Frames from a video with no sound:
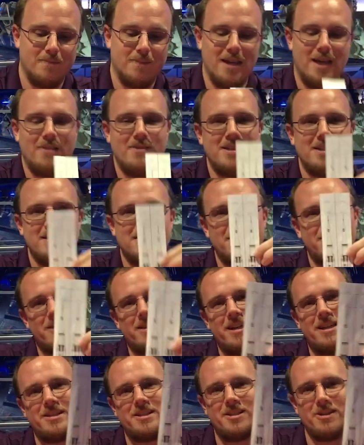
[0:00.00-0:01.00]
you have these little
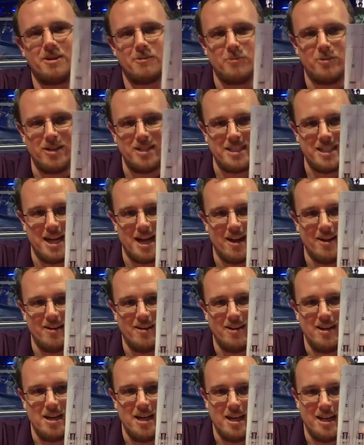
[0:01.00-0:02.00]
things you can print
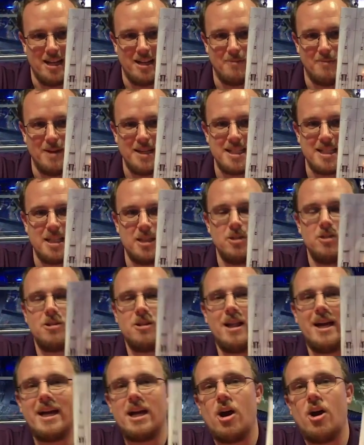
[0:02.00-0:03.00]
out. And it makes it
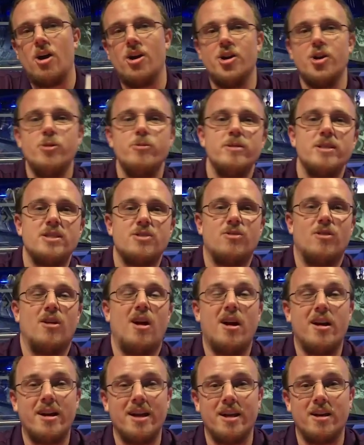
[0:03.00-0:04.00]
look like our newest
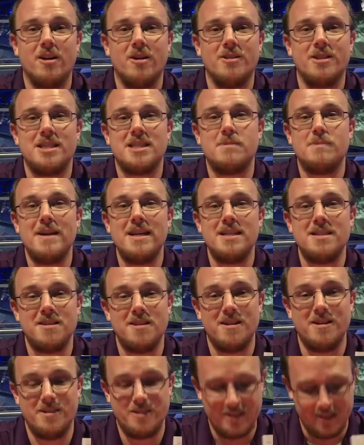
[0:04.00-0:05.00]
rocket called the Space
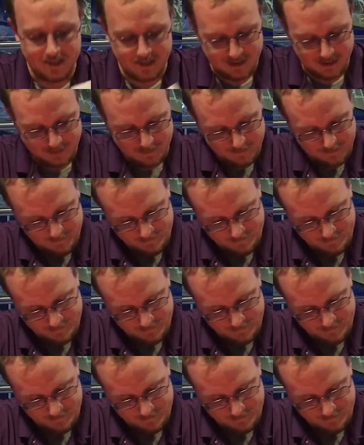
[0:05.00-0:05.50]
Launch System